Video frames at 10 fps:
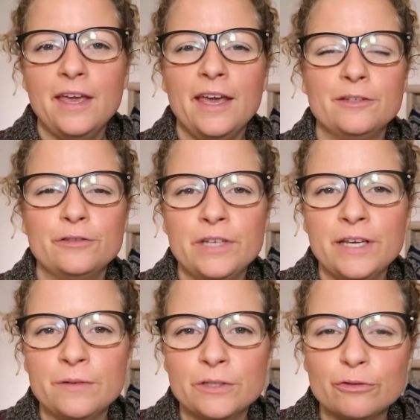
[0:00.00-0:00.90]
And
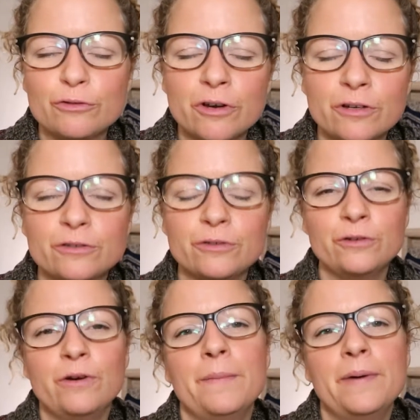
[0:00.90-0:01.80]
today I want to talk to
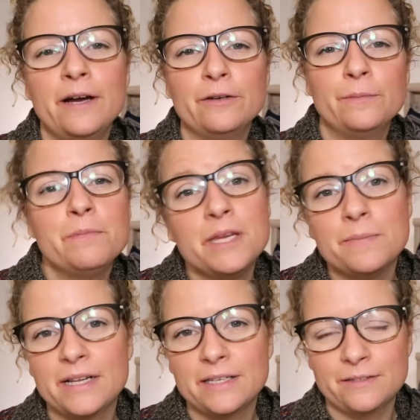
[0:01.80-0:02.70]
you about
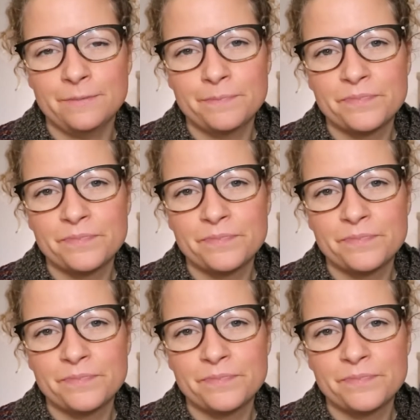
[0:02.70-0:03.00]
minimalism.